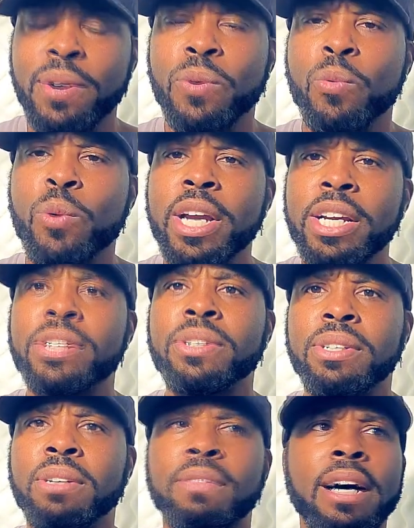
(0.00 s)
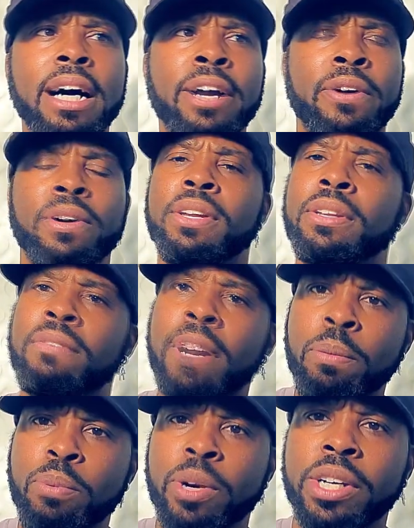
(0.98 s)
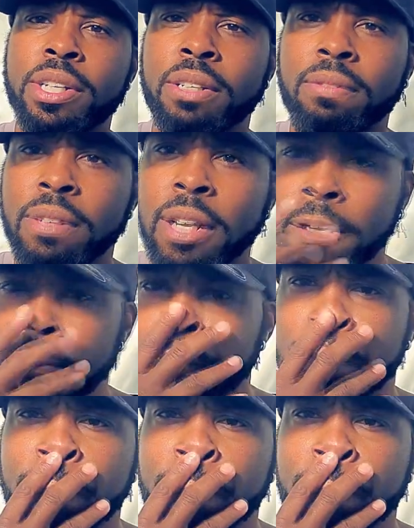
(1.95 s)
Raise yourself higher in the vibration of love.